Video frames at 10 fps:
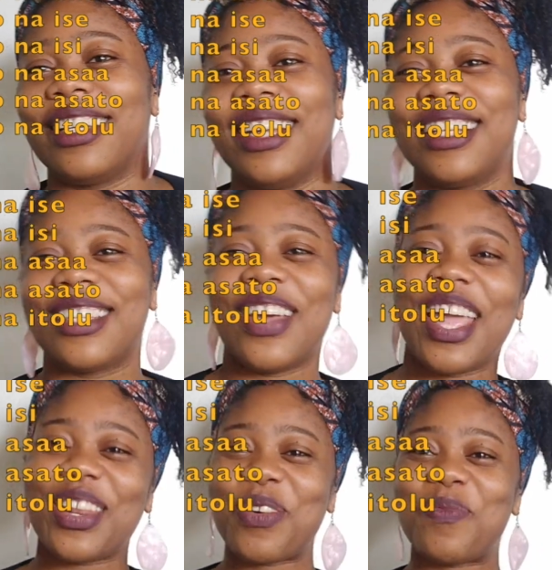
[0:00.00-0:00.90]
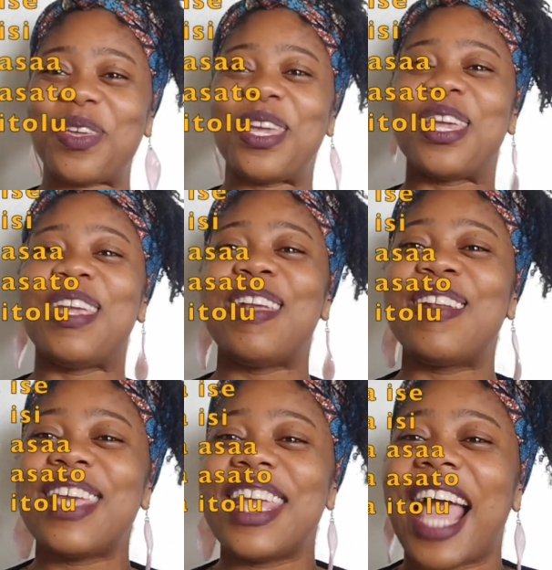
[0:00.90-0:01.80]
So 80 will be
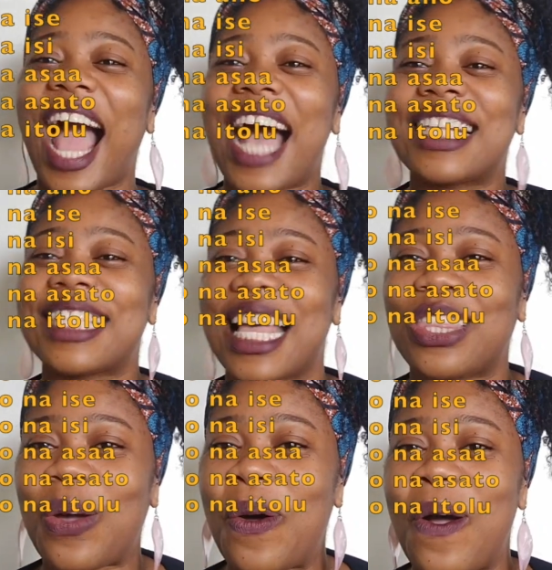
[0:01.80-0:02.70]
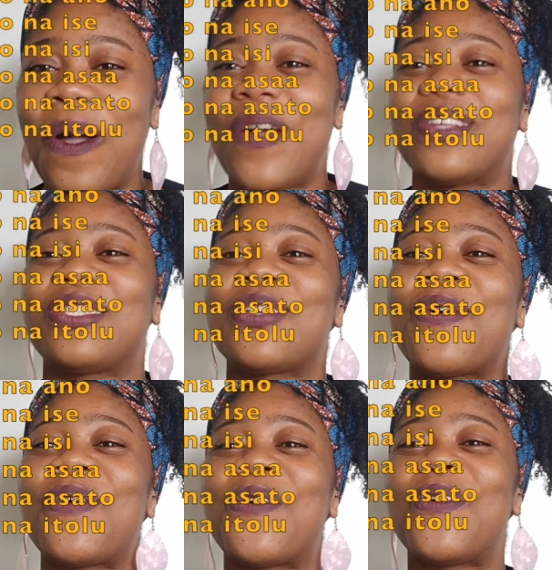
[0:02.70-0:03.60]
iri asato.
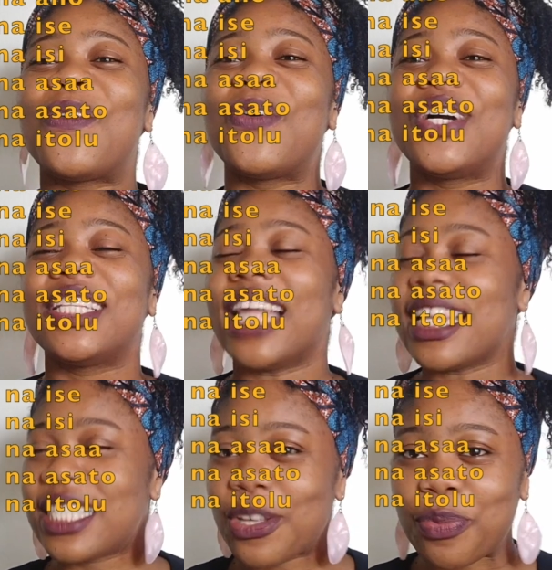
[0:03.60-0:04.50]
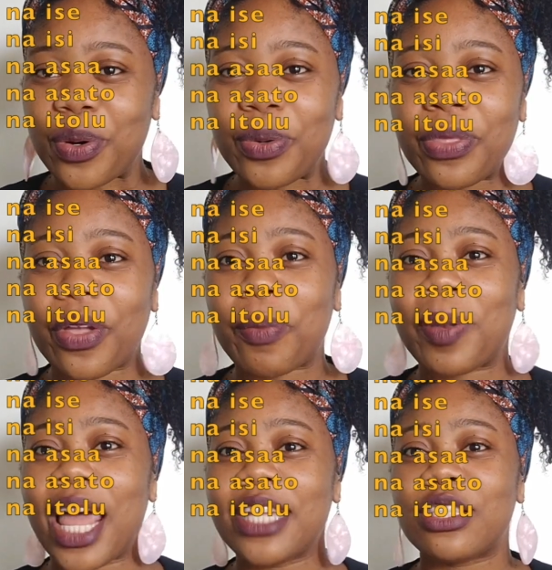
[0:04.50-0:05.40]
So that's the rule that
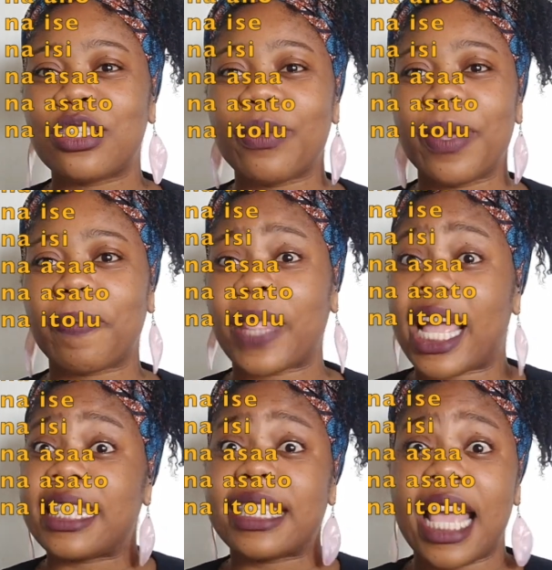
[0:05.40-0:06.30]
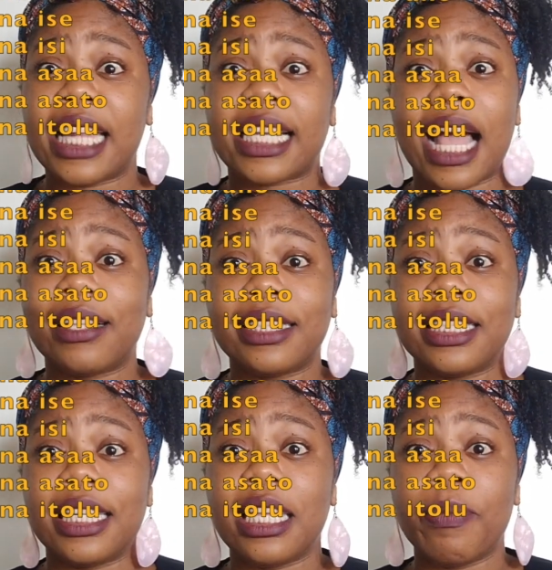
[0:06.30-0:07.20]
applies to it. Like I said, counting
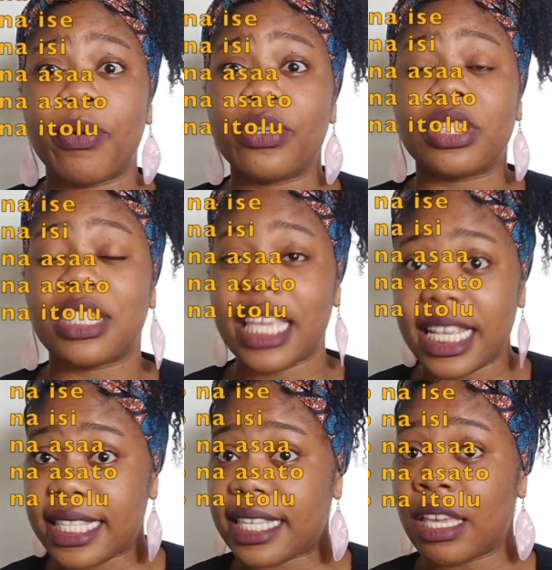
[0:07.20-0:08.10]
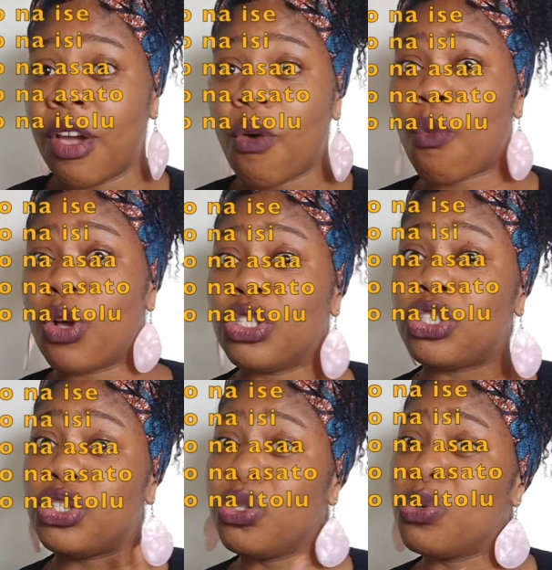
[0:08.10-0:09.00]
in Igbo is easy
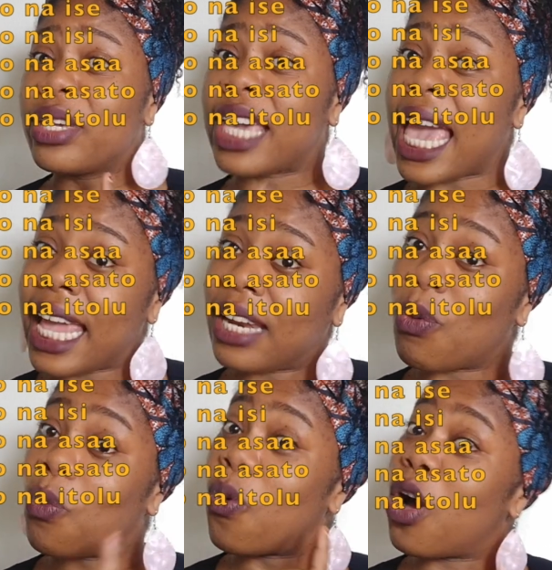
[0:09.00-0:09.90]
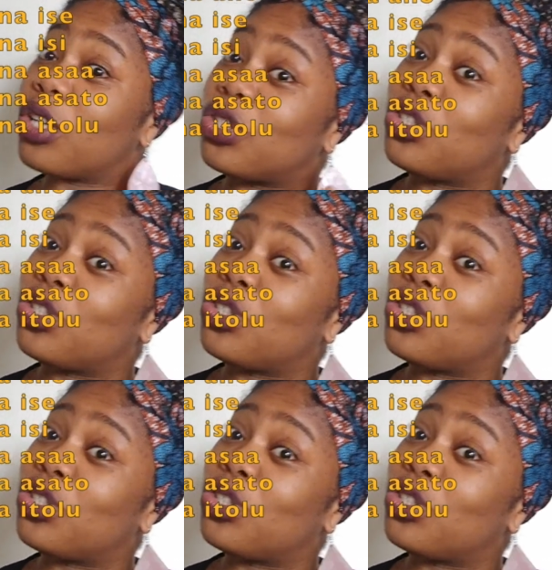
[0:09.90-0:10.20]
once you get 1